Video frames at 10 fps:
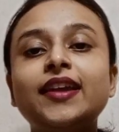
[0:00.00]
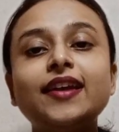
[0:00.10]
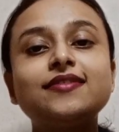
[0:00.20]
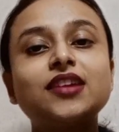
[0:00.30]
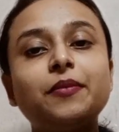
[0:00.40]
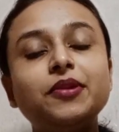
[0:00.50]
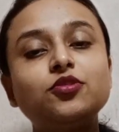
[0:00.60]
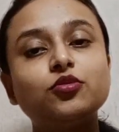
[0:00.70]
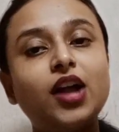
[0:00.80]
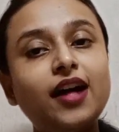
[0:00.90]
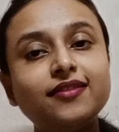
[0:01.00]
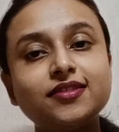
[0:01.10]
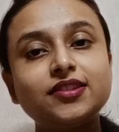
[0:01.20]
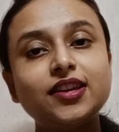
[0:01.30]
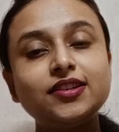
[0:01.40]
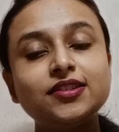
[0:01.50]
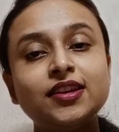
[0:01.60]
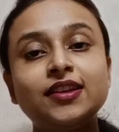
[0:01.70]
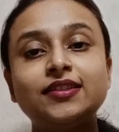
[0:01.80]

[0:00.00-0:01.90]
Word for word: Next coming to last date,